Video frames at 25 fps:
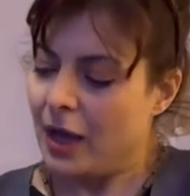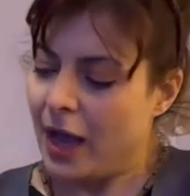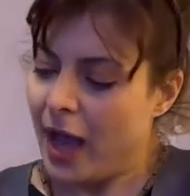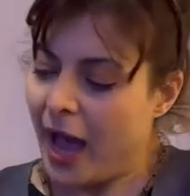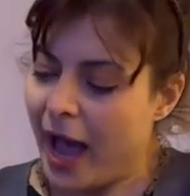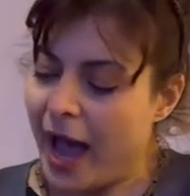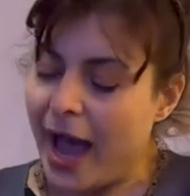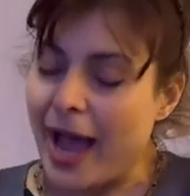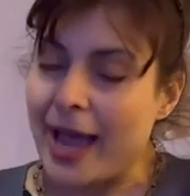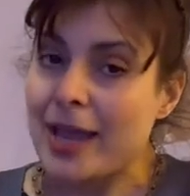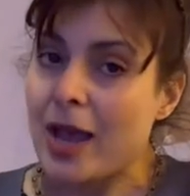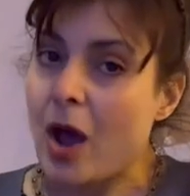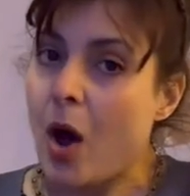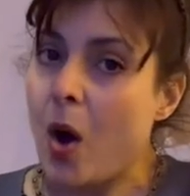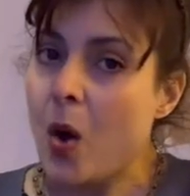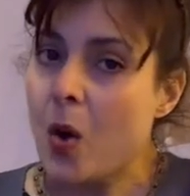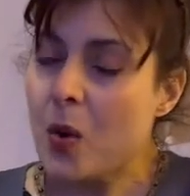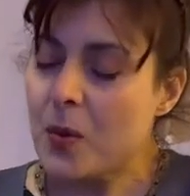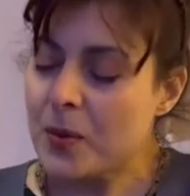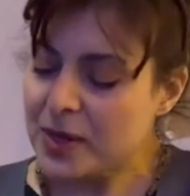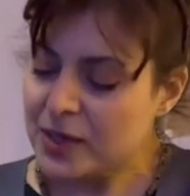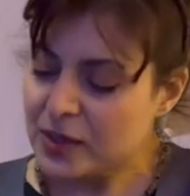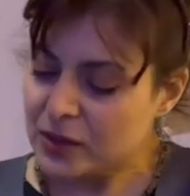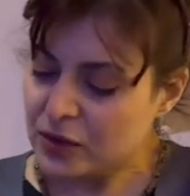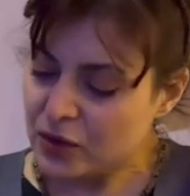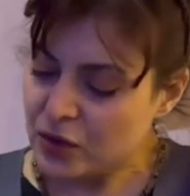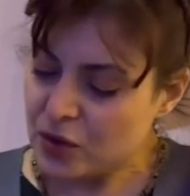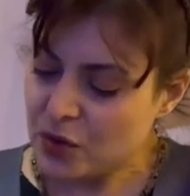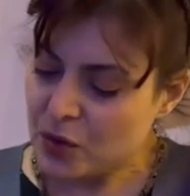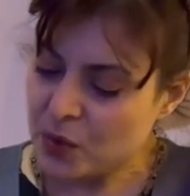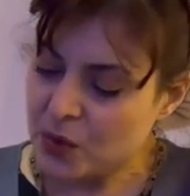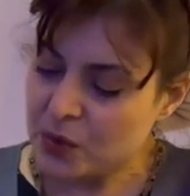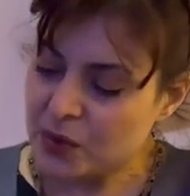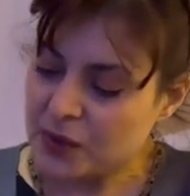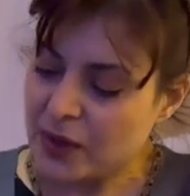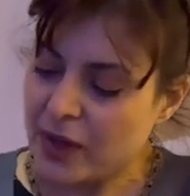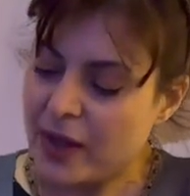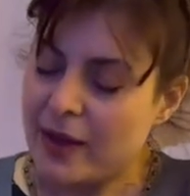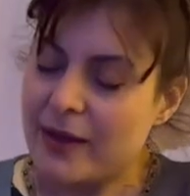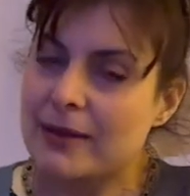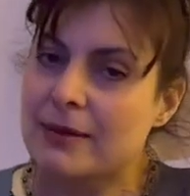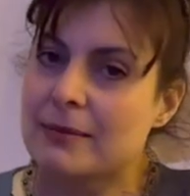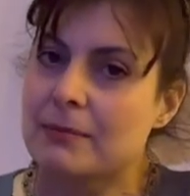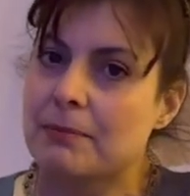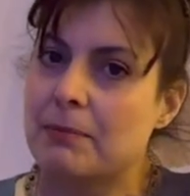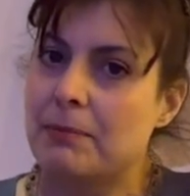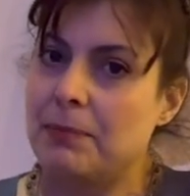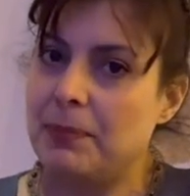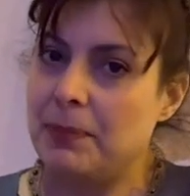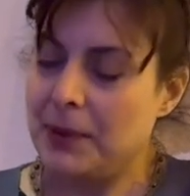I always use
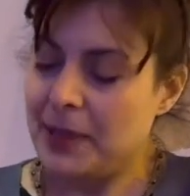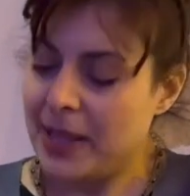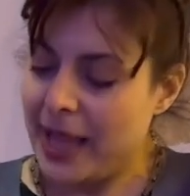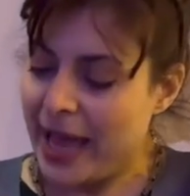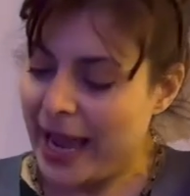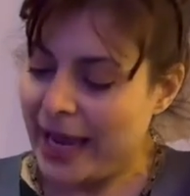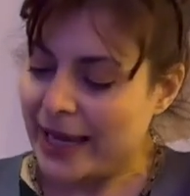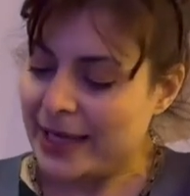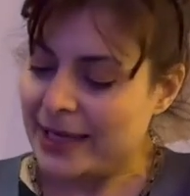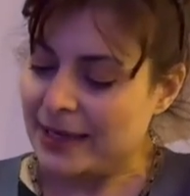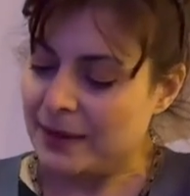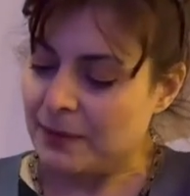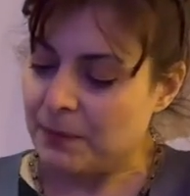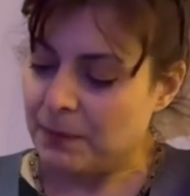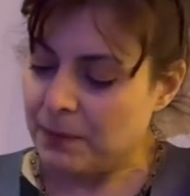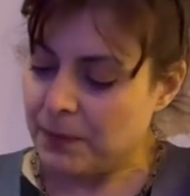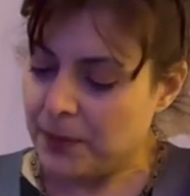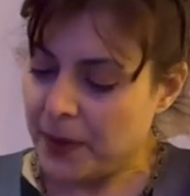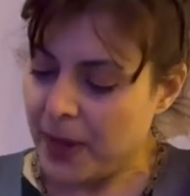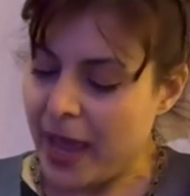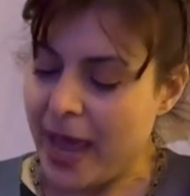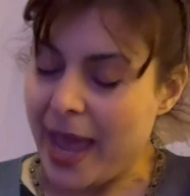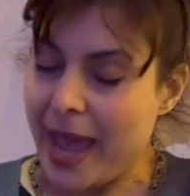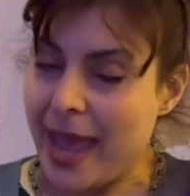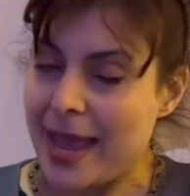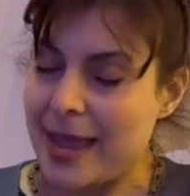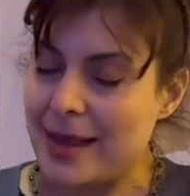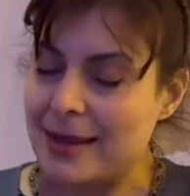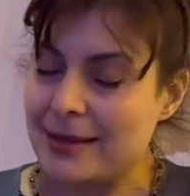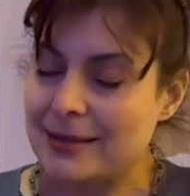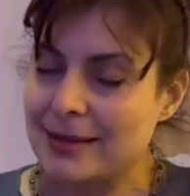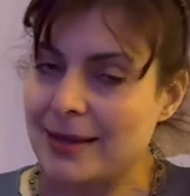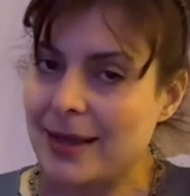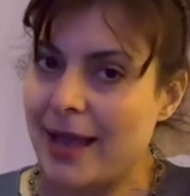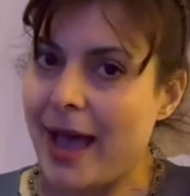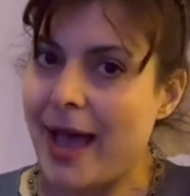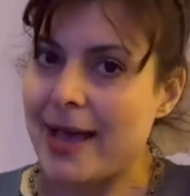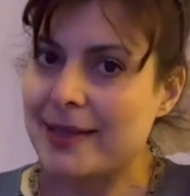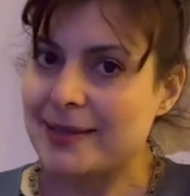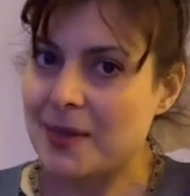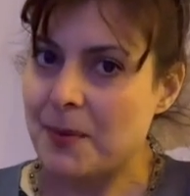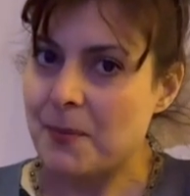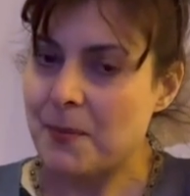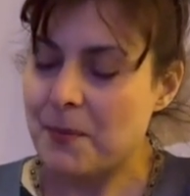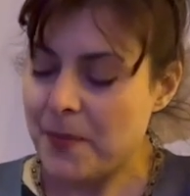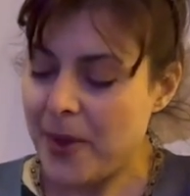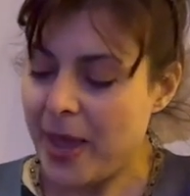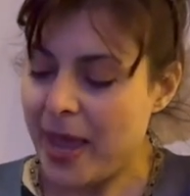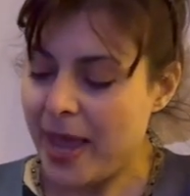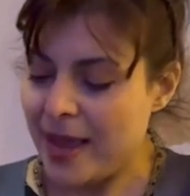black paint as a
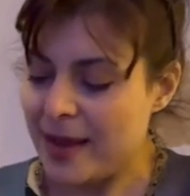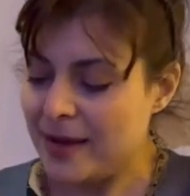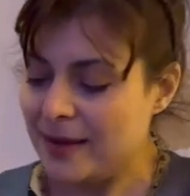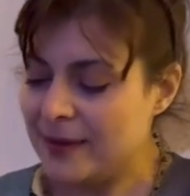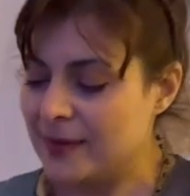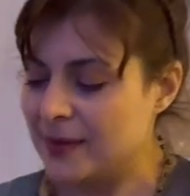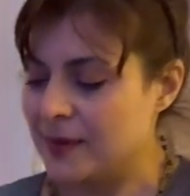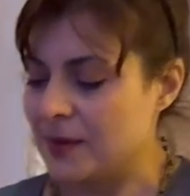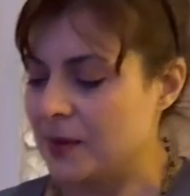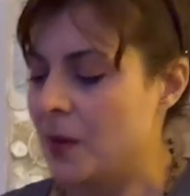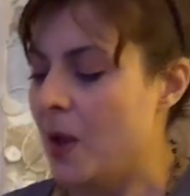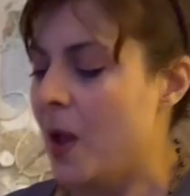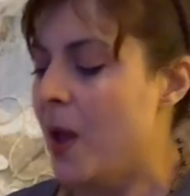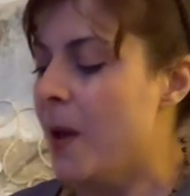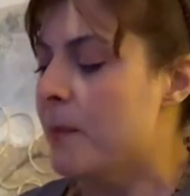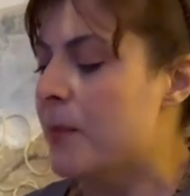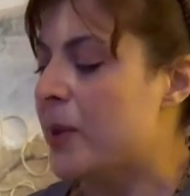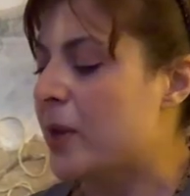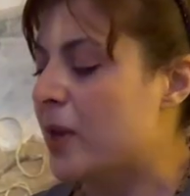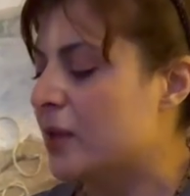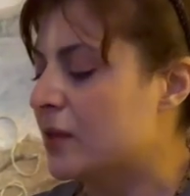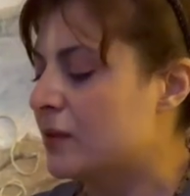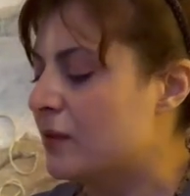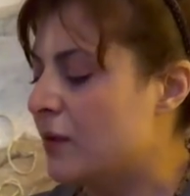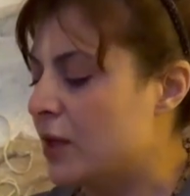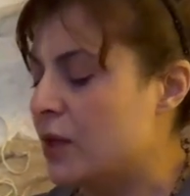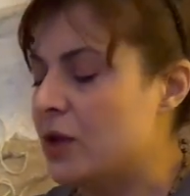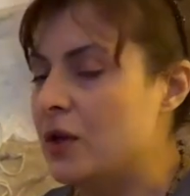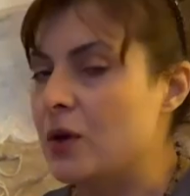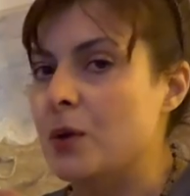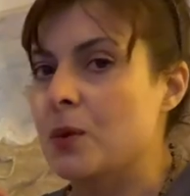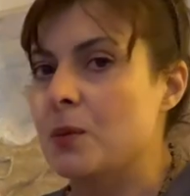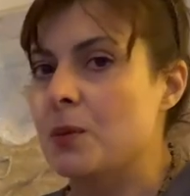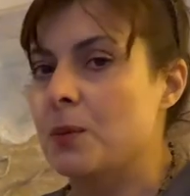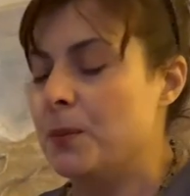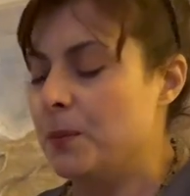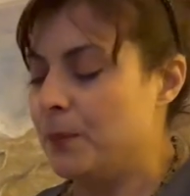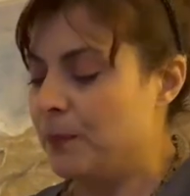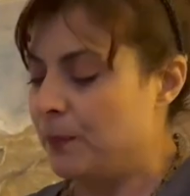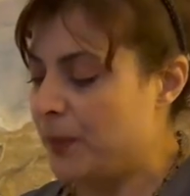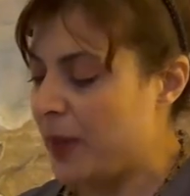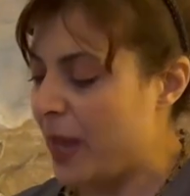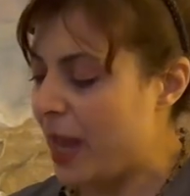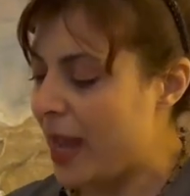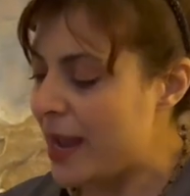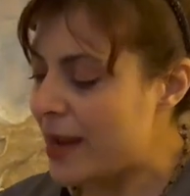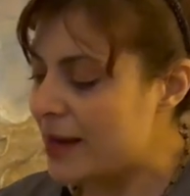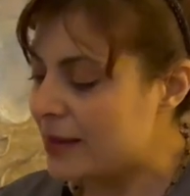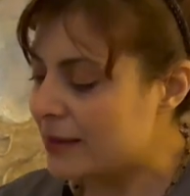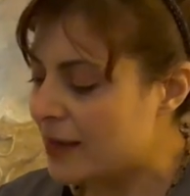base, because when you
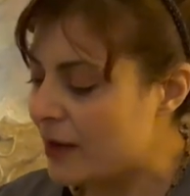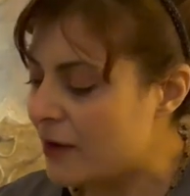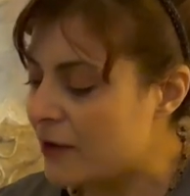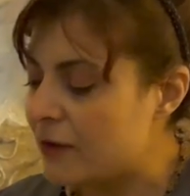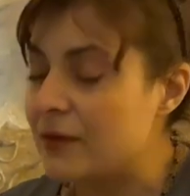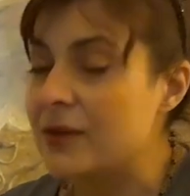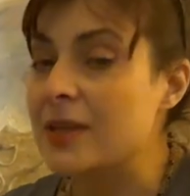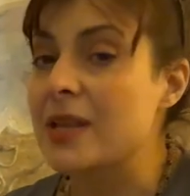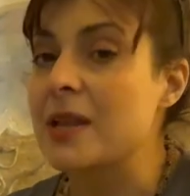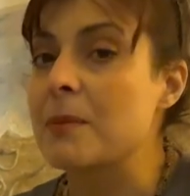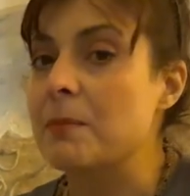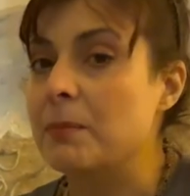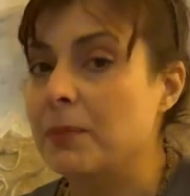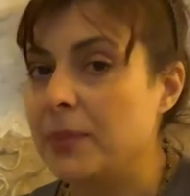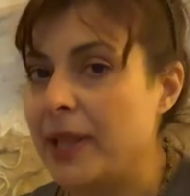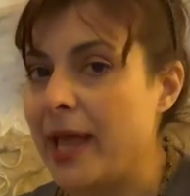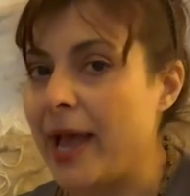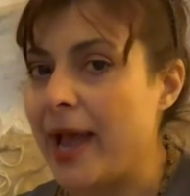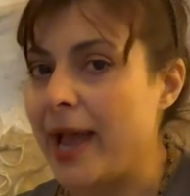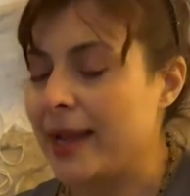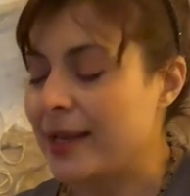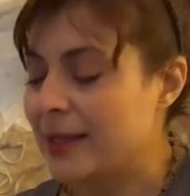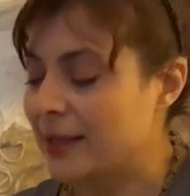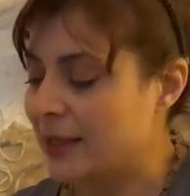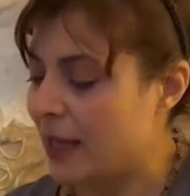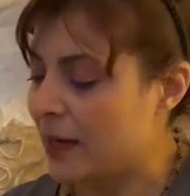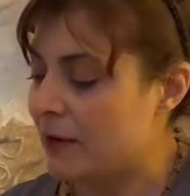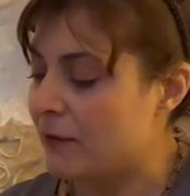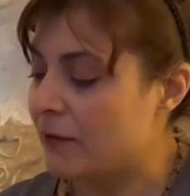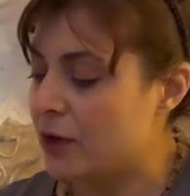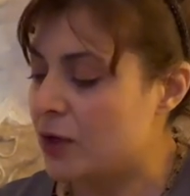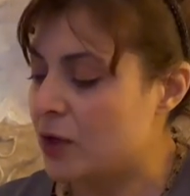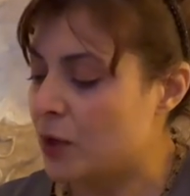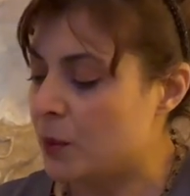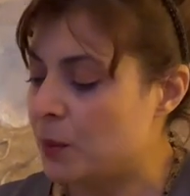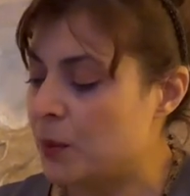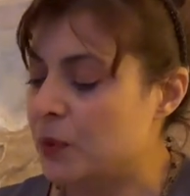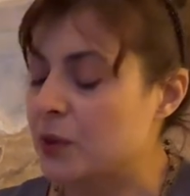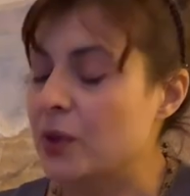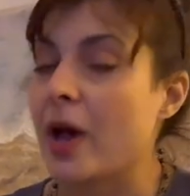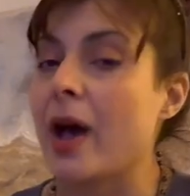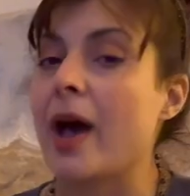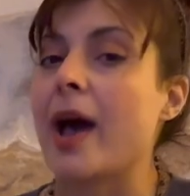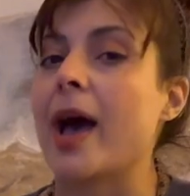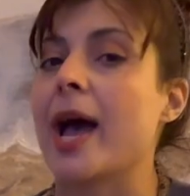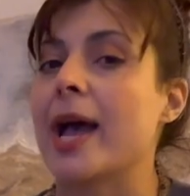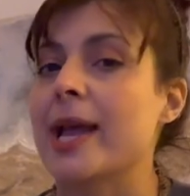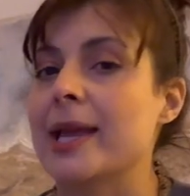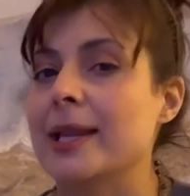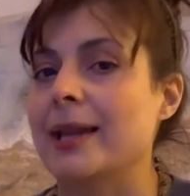paint everything black, then when you put
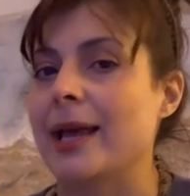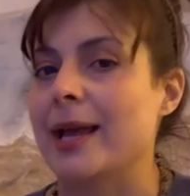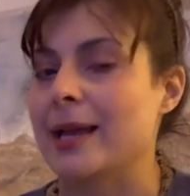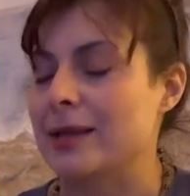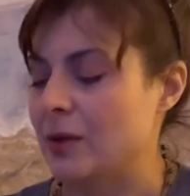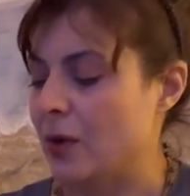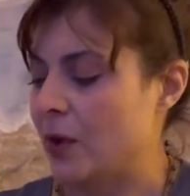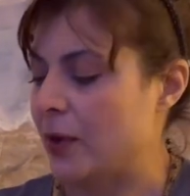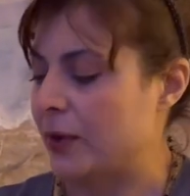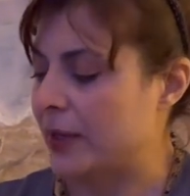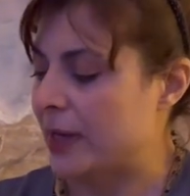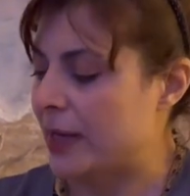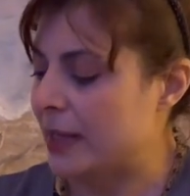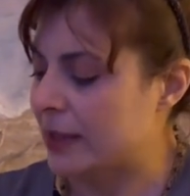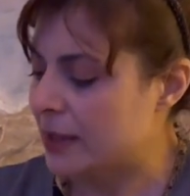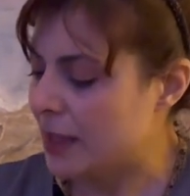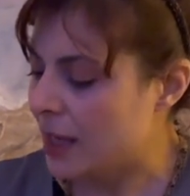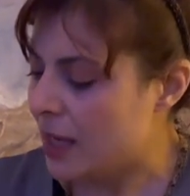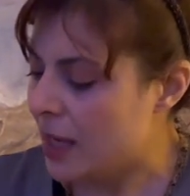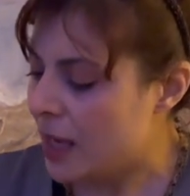highlight on it,